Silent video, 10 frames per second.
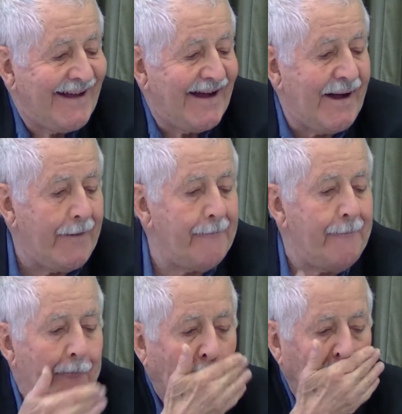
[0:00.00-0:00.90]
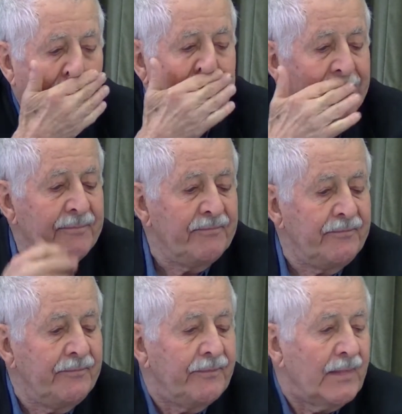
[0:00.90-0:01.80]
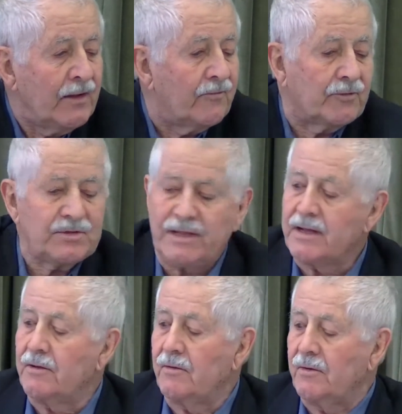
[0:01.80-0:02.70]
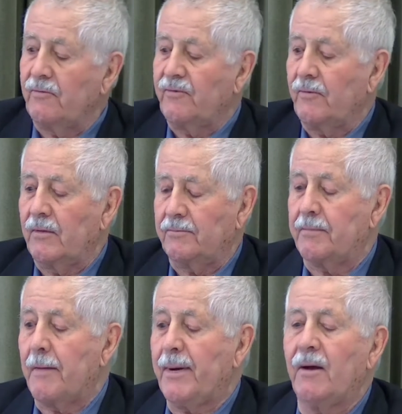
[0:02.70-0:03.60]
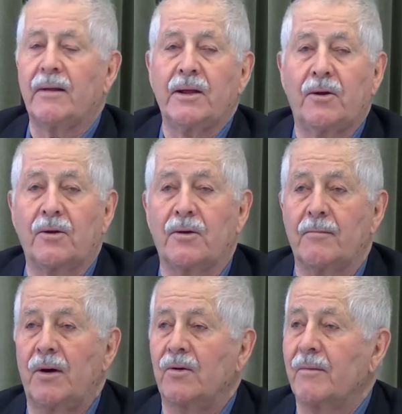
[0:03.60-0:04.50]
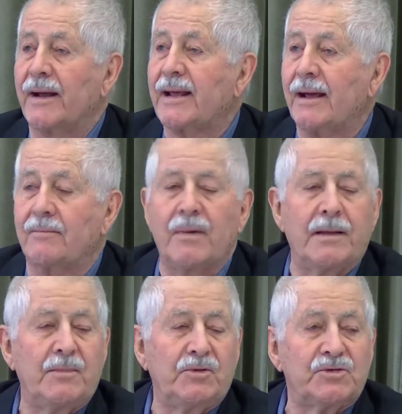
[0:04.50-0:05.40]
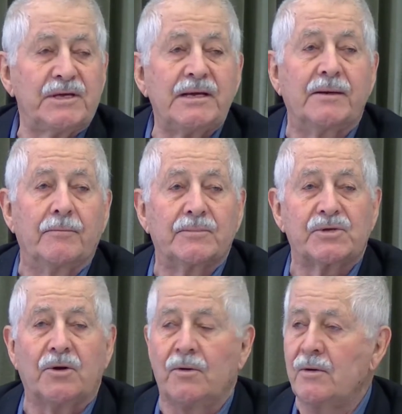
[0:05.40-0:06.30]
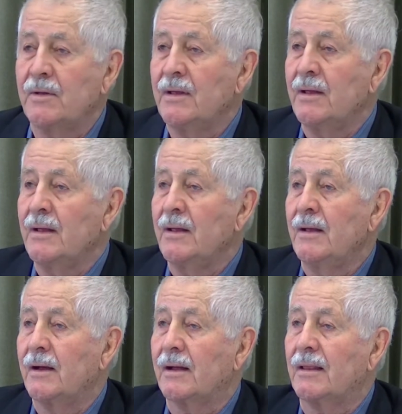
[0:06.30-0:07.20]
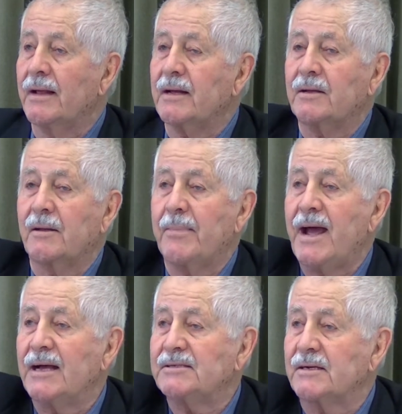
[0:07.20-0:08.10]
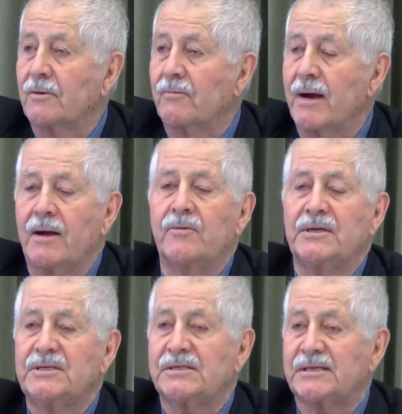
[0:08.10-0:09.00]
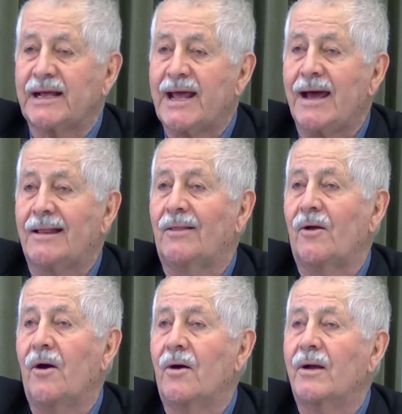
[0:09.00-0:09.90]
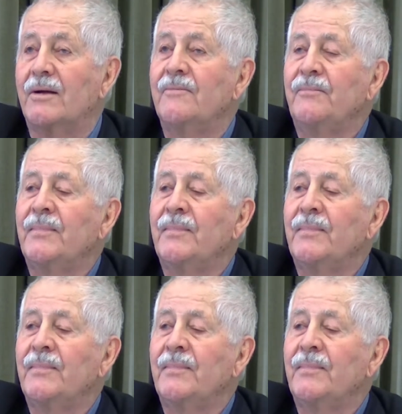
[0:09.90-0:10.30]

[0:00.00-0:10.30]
um, first thing you, have apparently heard about my, cat, my museum. So I'd like to pass it around. This is the catalog.